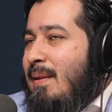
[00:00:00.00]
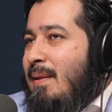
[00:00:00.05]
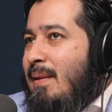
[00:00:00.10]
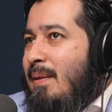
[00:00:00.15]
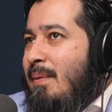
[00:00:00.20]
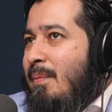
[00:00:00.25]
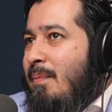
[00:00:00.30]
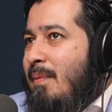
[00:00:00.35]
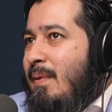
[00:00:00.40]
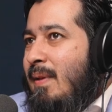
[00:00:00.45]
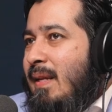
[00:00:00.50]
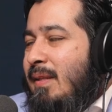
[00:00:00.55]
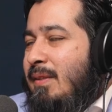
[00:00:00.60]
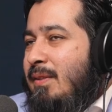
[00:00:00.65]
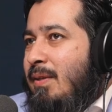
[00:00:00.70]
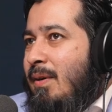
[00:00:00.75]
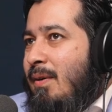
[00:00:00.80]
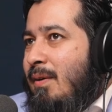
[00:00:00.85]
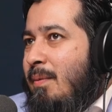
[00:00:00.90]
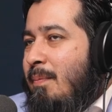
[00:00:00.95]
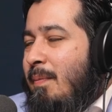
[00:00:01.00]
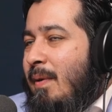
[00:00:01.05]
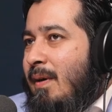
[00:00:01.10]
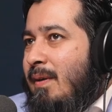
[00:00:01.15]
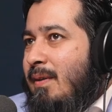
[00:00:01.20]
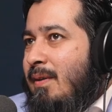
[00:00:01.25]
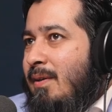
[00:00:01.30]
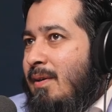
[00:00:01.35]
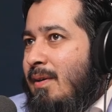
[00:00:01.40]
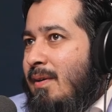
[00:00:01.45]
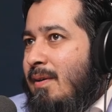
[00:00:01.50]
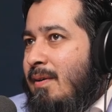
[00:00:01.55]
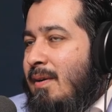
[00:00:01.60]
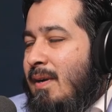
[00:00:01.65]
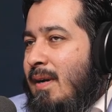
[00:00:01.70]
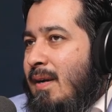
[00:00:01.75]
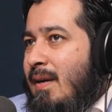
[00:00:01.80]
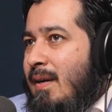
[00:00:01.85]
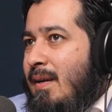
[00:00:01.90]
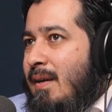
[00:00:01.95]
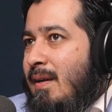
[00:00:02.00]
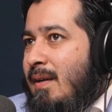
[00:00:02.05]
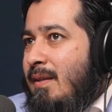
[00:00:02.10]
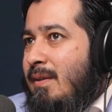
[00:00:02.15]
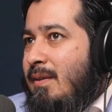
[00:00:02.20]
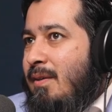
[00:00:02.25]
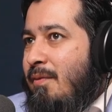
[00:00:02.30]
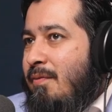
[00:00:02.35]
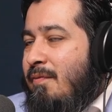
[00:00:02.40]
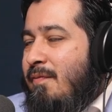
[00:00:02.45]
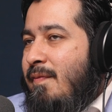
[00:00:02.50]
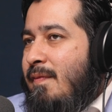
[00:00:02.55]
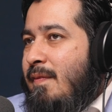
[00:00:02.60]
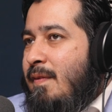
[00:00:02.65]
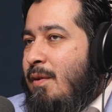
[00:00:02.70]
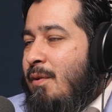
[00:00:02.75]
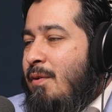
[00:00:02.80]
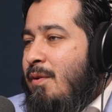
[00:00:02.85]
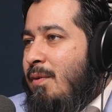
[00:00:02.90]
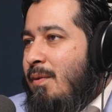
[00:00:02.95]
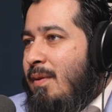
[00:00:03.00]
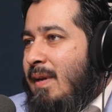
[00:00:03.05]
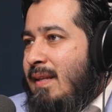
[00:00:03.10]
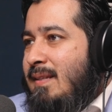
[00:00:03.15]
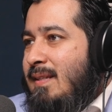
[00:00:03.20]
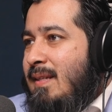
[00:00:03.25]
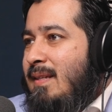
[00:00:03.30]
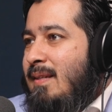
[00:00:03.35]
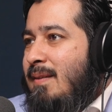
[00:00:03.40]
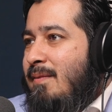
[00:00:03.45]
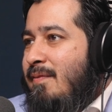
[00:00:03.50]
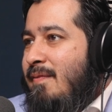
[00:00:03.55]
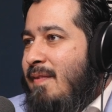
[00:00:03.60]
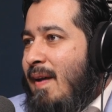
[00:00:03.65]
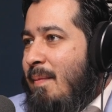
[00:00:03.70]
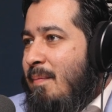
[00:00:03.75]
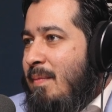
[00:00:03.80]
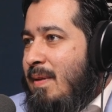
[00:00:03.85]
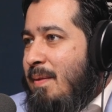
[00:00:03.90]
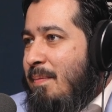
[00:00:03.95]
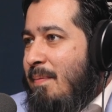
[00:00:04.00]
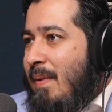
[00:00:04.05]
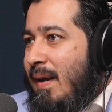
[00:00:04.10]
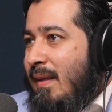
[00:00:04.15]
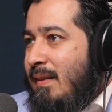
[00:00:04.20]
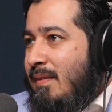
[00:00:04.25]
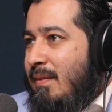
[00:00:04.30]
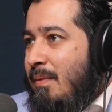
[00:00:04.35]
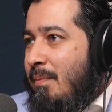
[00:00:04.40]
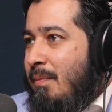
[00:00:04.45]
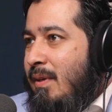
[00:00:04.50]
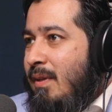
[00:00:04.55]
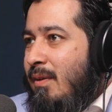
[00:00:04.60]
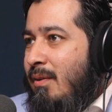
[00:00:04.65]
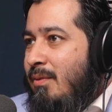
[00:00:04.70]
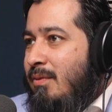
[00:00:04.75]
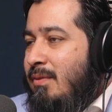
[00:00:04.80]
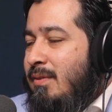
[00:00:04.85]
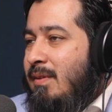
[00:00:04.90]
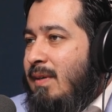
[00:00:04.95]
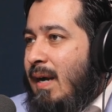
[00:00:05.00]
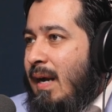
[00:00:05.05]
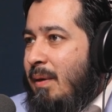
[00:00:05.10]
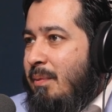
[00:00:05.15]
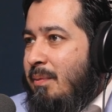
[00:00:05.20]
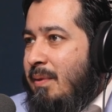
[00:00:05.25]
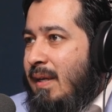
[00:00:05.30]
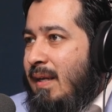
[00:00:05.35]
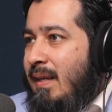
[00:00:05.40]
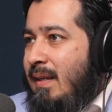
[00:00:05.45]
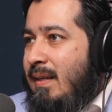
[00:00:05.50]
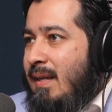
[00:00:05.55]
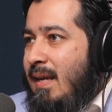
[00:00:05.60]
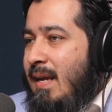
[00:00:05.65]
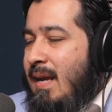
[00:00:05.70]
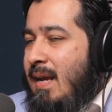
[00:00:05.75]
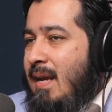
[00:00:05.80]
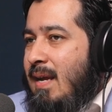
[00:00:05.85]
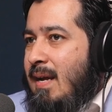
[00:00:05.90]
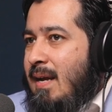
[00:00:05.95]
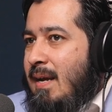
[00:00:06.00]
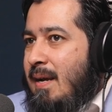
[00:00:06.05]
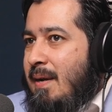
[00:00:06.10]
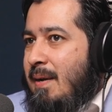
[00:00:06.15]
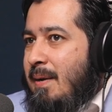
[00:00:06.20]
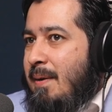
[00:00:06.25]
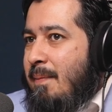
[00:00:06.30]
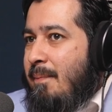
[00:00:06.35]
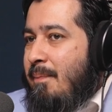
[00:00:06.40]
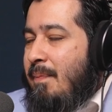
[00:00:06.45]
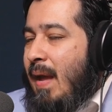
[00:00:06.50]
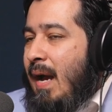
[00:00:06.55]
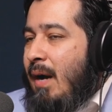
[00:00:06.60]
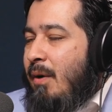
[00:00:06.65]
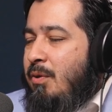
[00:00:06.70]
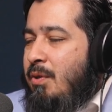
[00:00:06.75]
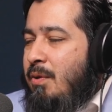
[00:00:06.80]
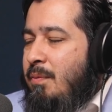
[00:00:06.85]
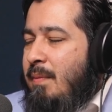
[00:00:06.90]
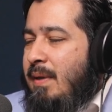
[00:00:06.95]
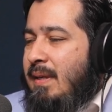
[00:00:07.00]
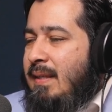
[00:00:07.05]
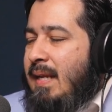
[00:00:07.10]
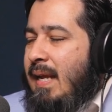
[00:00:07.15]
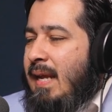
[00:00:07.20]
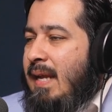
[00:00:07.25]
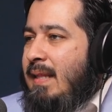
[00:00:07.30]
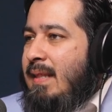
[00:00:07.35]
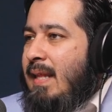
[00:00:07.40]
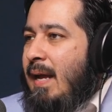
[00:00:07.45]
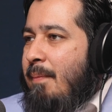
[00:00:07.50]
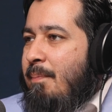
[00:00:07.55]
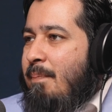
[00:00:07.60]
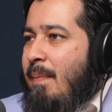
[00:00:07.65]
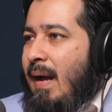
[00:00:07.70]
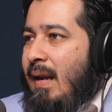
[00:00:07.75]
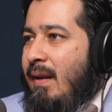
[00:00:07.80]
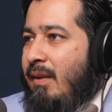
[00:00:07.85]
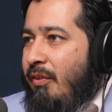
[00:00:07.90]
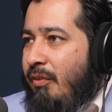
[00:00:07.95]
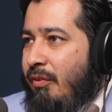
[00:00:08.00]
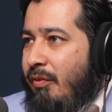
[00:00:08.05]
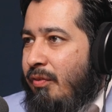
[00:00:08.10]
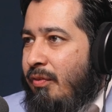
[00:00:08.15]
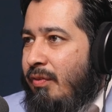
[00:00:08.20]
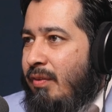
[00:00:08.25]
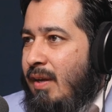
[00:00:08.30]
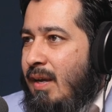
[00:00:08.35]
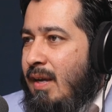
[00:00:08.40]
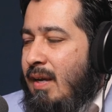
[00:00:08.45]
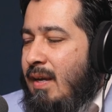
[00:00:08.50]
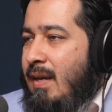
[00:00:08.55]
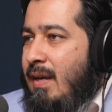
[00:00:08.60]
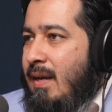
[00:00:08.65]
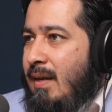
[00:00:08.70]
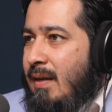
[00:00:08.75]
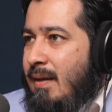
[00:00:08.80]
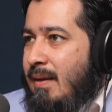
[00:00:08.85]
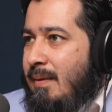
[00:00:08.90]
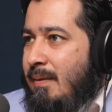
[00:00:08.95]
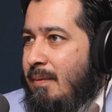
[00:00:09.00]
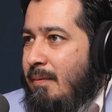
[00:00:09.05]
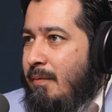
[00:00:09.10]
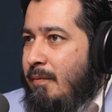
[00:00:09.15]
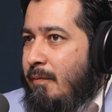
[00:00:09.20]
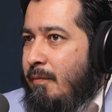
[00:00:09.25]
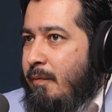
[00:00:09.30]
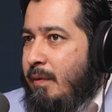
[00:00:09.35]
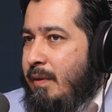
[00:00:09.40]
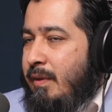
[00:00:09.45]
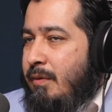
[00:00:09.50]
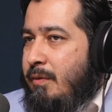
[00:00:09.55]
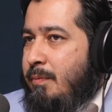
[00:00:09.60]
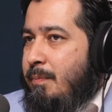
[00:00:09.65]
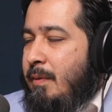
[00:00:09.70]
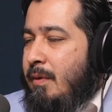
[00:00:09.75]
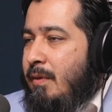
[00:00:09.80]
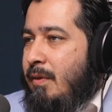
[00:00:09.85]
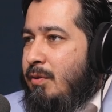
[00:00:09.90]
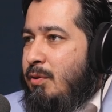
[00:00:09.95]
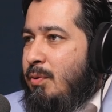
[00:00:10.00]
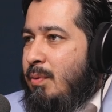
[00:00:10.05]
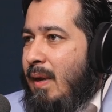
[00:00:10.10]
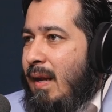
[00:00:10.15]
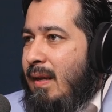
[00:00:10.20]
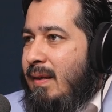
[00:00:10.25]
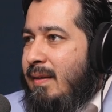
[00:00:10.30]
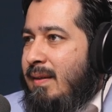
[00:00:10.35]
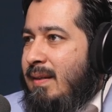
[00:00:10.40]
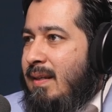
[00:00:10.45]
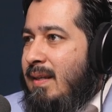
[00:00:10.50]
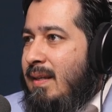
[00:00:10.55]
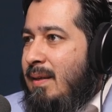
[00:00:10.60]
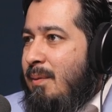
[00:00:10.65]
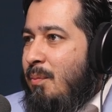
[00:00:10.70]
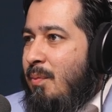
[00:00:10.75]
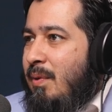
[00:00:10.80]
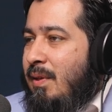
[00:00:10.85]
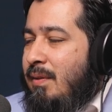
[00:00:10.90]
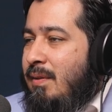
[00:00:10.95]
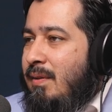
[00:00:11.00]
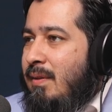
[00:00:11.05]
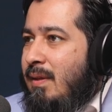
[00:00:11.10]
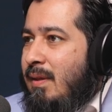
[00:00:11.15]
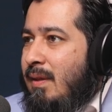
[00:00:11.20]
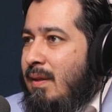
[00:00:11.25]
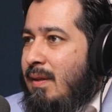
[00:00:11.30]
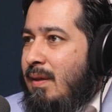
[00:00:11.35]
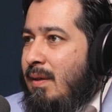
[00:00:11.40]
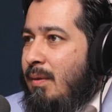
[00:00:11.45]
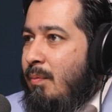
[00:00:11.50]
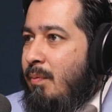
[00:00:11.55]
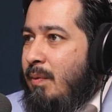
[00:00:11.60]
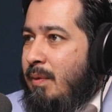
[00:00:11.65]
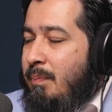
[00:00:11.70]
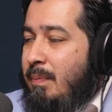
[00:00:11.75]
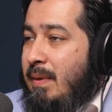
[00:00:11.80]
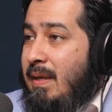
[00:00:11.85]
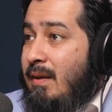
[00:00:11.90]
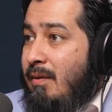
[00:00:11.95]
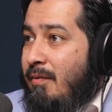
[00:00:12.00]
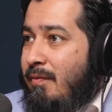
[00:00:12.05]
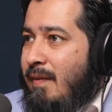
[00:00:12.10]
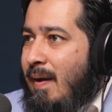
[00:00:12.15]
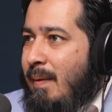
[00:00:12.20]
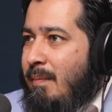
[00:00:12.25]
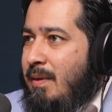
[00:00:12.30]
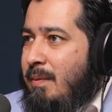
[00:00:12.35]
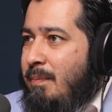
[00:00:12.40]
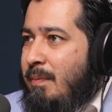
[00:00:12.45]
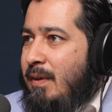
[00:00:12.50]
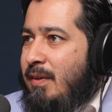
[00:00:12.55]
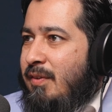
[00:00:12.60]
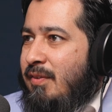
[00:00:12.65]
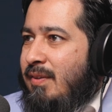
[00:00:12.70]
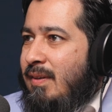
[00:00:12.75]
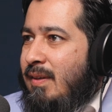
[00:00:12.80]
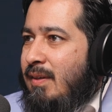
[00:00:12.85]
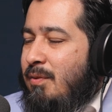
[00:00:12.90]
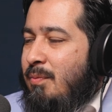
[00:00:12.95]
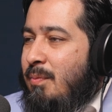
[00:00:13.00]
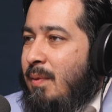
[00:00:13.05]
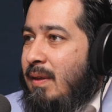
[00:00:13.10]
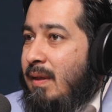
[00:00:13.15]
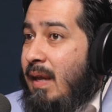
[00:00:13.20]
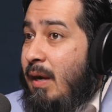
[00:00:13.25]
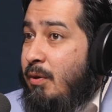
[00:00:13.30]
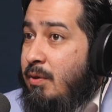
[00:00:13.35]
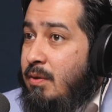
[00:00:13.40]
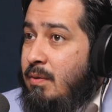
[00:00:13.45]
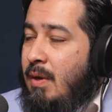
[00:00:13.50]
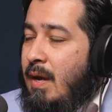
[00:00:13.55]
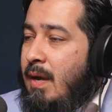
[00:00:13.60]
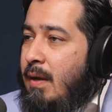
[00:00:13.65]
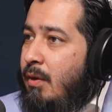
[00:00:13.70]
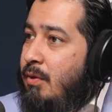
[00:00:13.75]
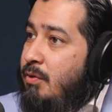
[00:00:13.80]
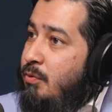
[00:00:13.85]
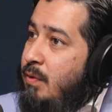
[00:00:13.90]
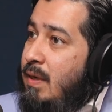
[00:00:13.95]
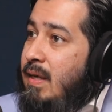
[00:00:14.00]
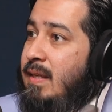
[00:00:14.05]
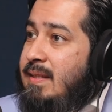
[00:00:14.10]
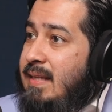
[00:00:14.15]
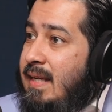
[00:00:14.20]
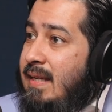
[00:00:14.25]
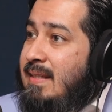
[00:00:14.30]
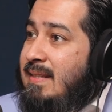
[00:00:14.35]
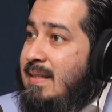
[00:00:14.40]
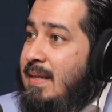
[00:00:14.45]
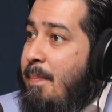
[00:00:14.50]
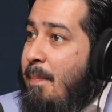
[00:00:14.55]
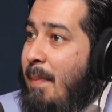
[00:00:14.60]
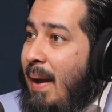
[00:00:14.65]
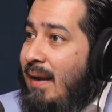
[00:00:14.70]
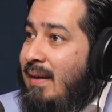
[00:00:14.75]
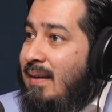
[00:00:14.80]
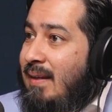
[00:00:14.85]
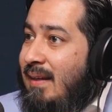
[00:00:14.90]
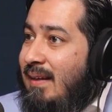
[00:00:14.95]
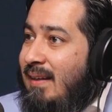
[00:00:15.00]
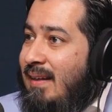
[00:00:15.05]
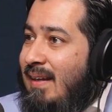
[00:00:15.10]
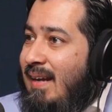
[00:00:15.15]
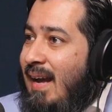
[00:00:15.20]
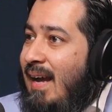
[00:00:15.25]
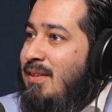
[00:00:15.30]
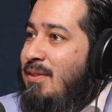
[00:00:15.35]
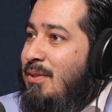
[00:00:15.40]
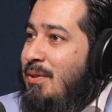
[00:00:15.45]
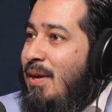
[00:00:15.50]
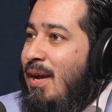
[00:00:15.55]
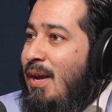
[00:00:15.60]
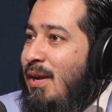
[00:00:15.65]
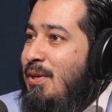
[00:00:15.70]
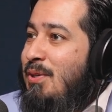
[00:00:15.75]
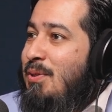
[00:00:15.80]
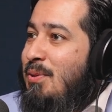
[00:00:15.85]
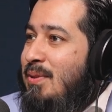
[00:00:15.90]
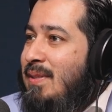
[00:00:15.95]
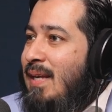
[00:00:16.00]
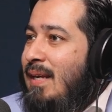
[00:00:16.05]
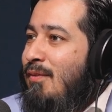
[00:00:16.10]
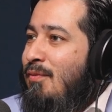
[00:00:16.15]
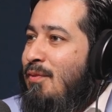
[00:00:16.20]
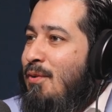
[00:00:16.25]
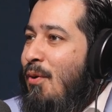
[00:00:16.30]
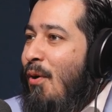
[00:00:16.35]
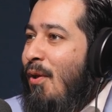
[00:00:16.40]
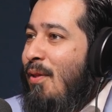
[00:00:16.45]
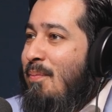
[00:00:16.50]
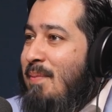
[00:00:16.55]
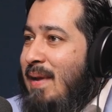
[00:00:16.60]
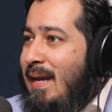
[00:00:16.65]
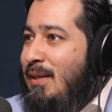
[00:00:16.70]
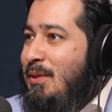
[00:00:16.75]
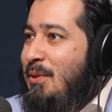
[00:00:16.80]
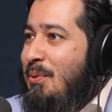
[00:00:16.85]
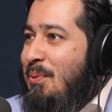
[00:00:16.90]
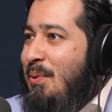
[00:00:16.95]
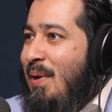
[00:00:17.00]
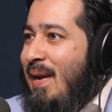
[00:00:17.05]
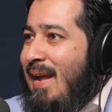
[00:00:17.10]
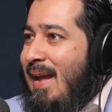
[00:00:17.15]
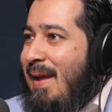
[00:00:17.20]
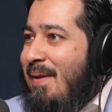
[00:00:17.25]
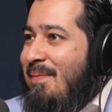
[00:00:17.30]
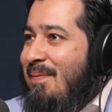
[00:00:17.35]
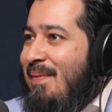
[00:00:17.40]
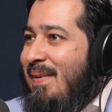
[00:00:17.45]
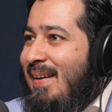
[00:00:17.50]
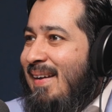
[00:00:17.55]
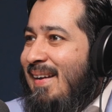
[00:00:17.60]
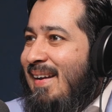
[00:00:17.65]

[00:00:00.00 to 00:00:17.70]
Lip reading: Let's talk about you're known as a family man, somebody who's grounded. How do you maintain that balance with spirituality, with being a family person as well? How do you, because real estate is demanding. As you said, if you call me at 2 a.m.